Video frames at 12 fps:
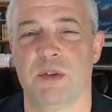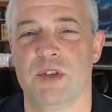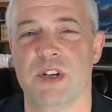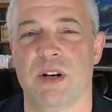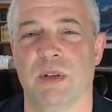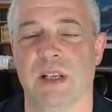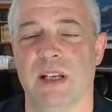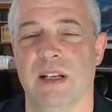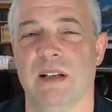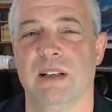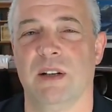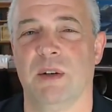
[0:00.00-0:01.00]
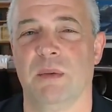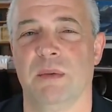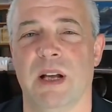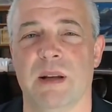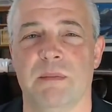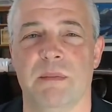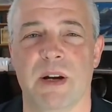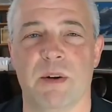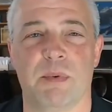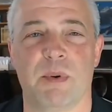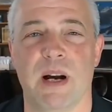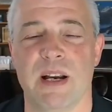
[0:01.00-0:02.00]
generally, a lot better
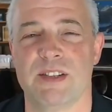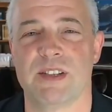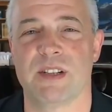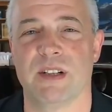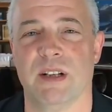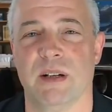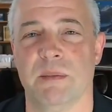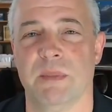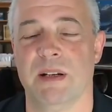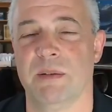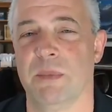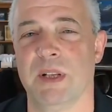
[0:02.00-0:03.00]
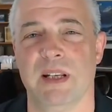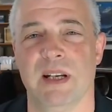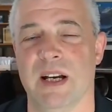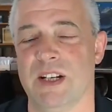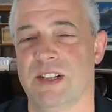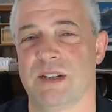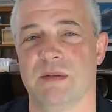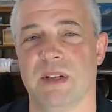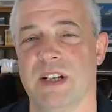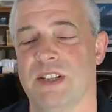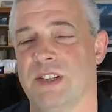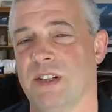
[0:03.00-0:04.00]
priced, and really nice,
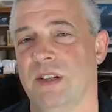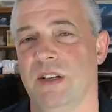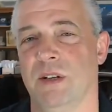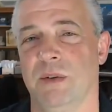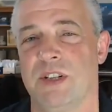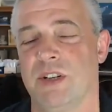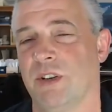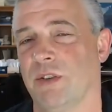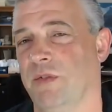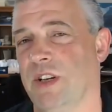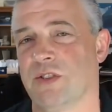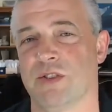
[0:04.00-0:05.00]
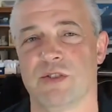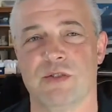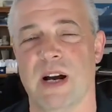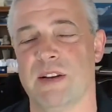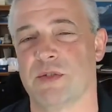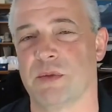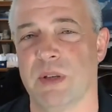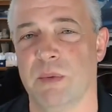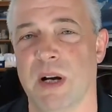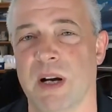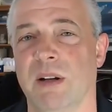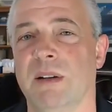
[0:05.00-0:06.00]
interior features. Drives really
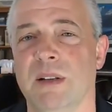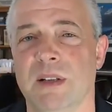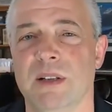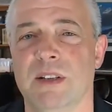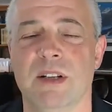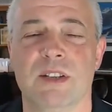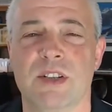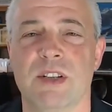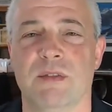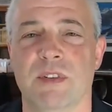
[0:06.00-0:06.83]
well. It's a good